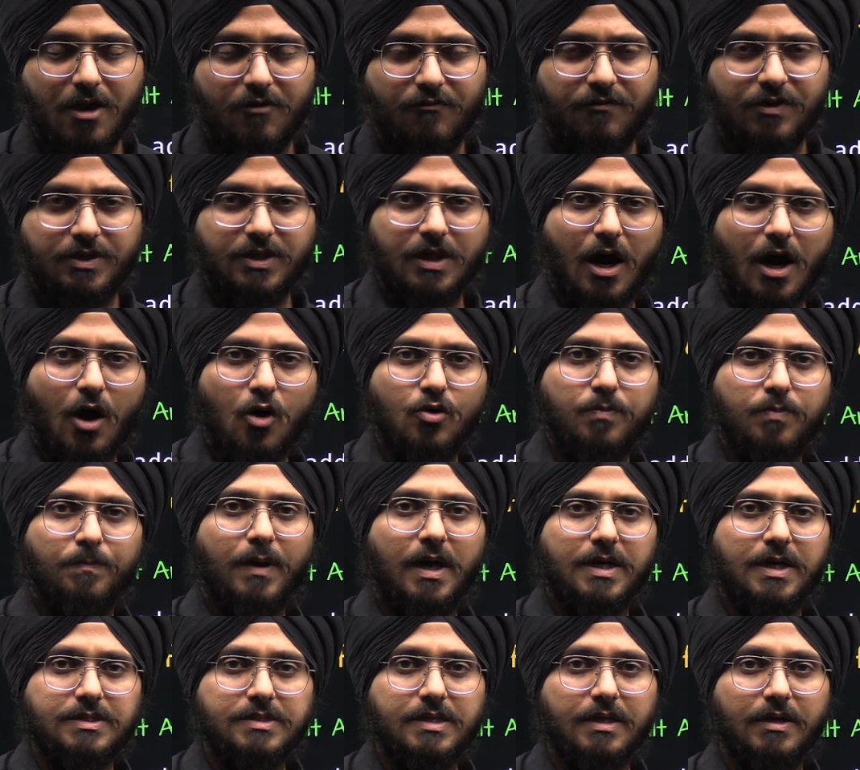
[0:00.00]
without
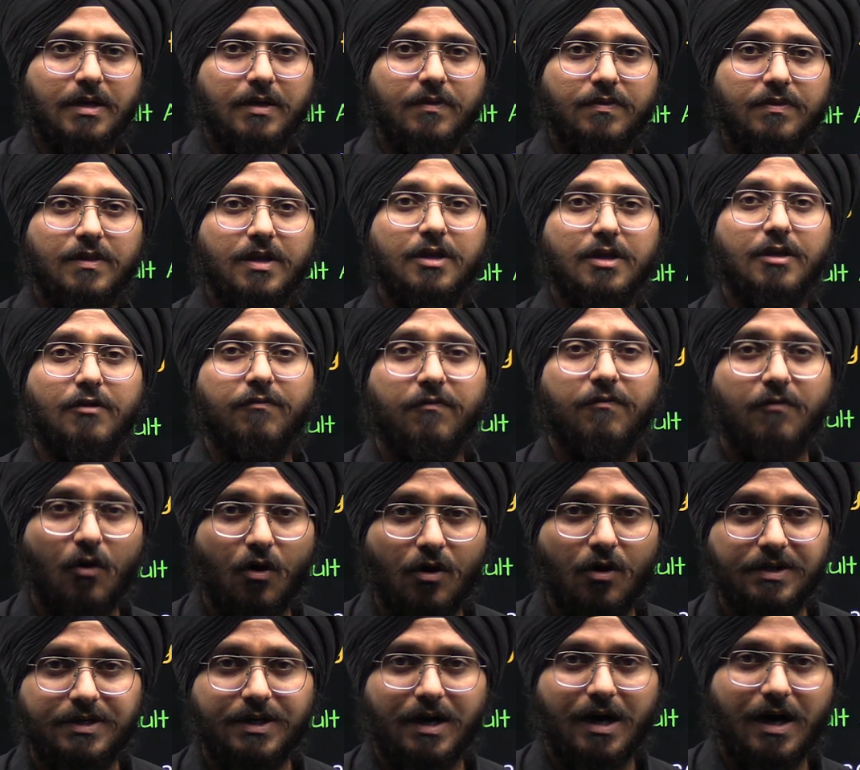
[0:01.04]
passing in the
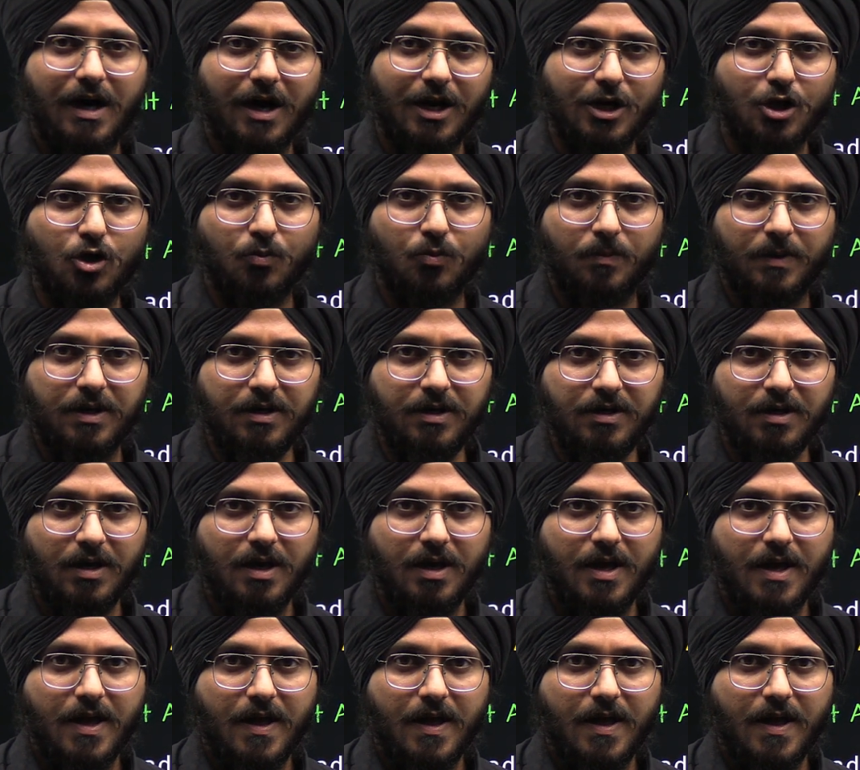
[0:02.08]
default argument,